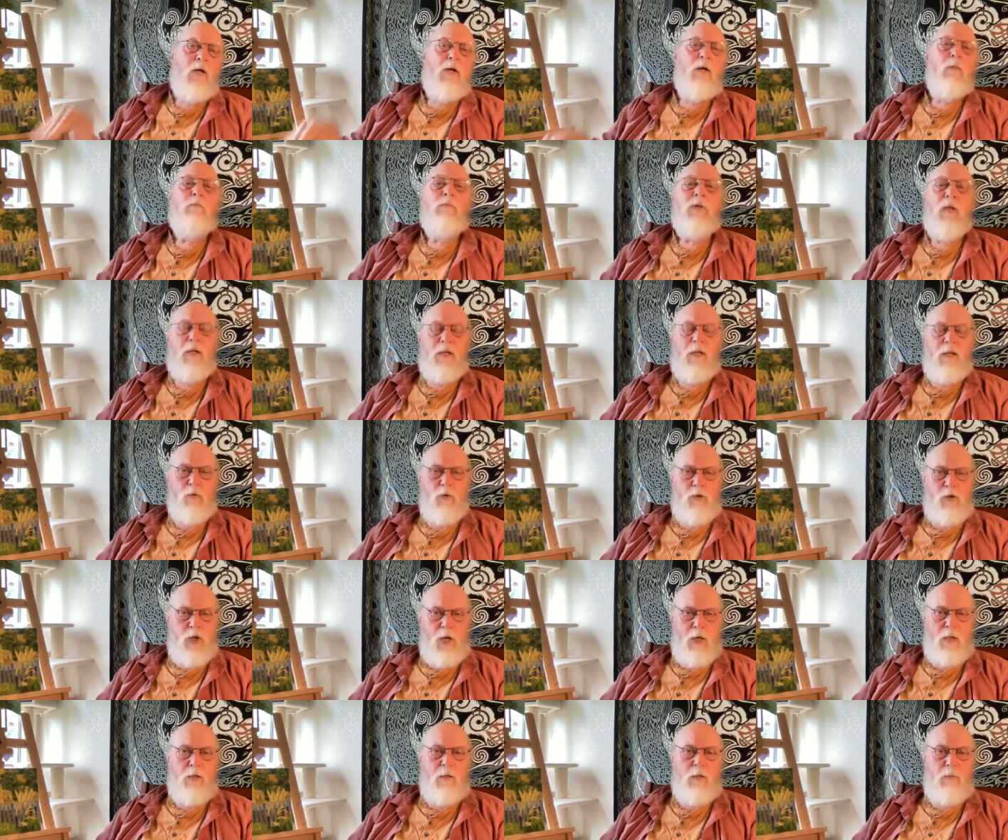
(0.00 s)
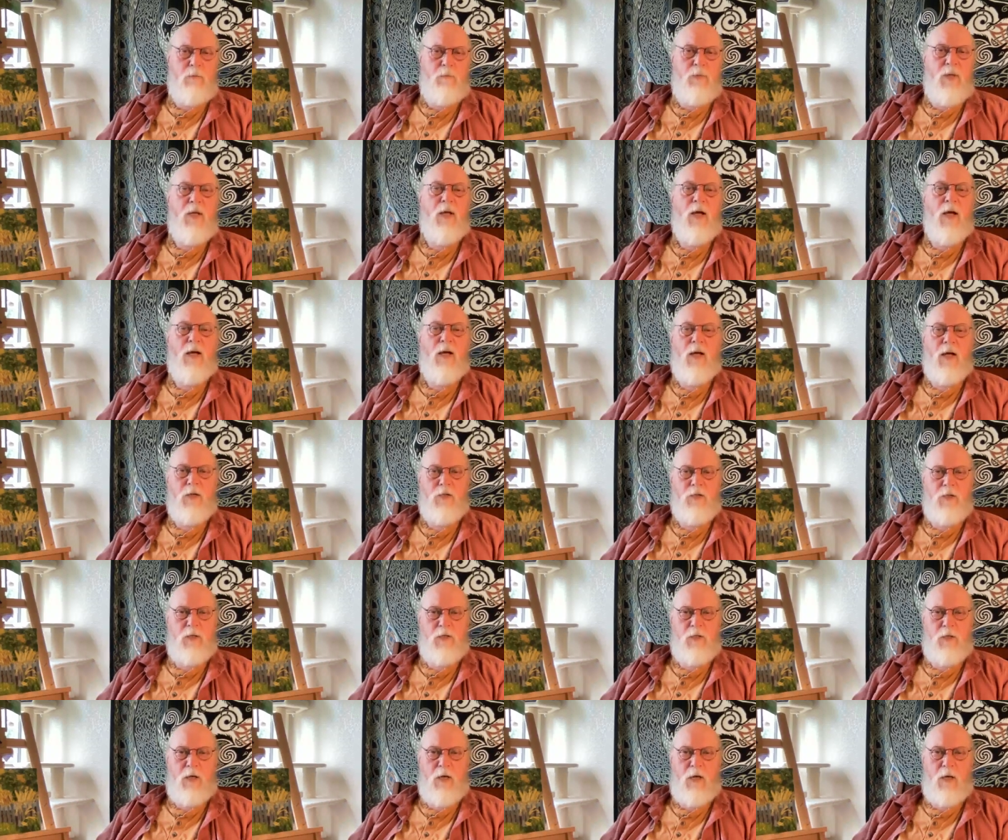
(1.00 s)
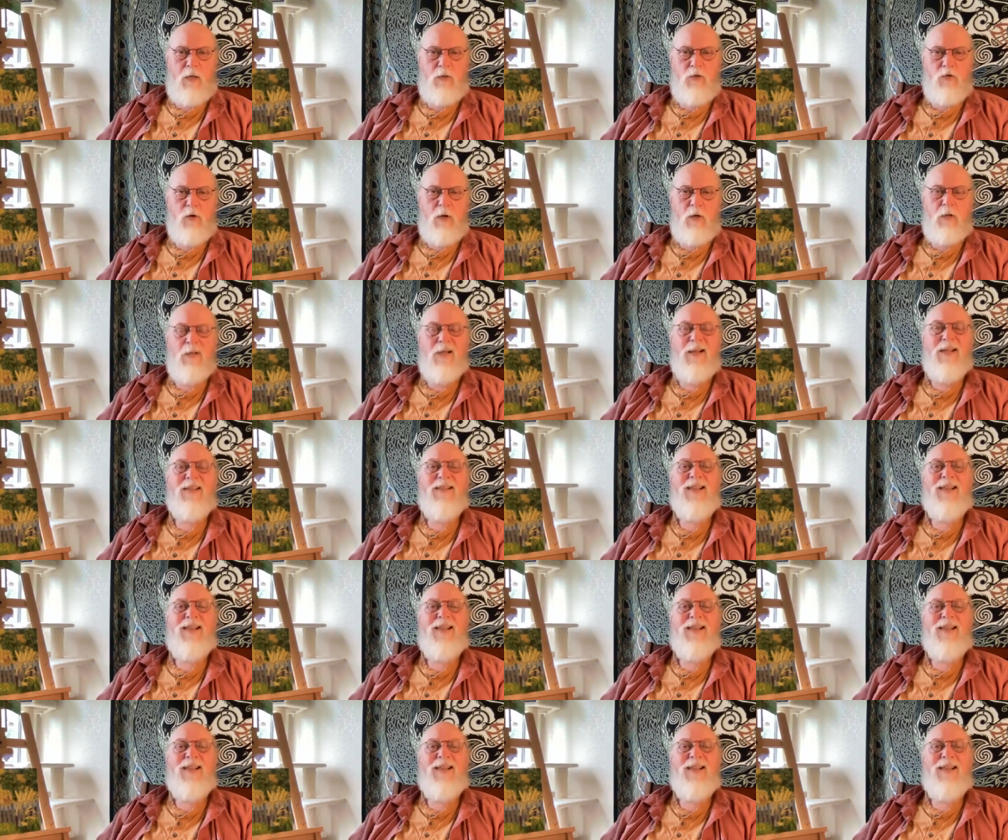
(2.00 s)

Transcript: completely rejected PAS as a construct.